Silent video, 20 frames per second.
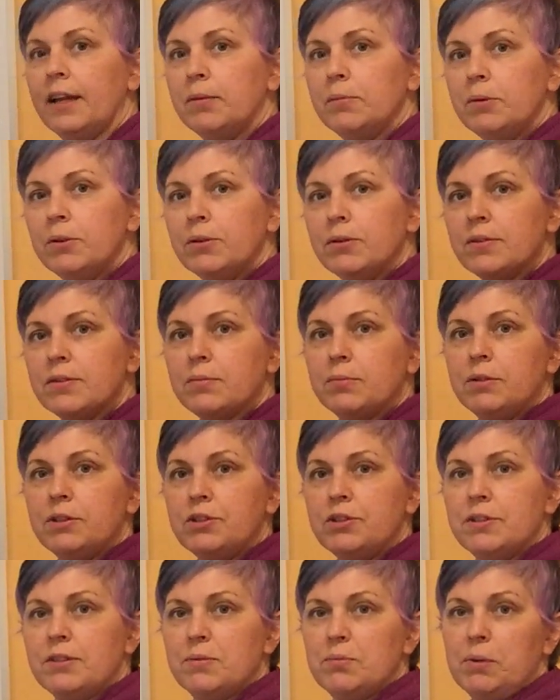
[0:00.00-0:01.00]
animals,
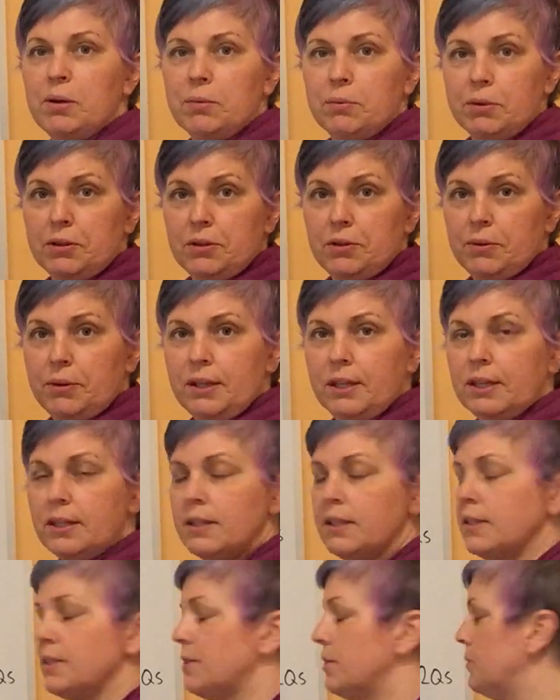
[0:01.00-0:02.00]
which is what we're doing in
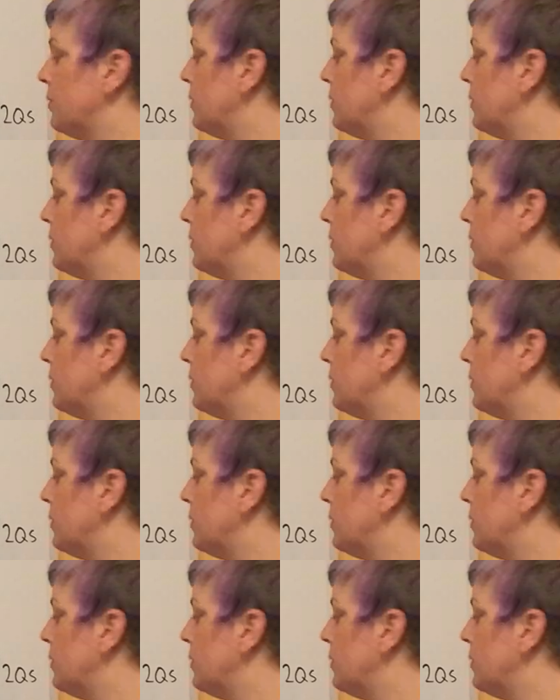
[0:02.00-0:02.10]
this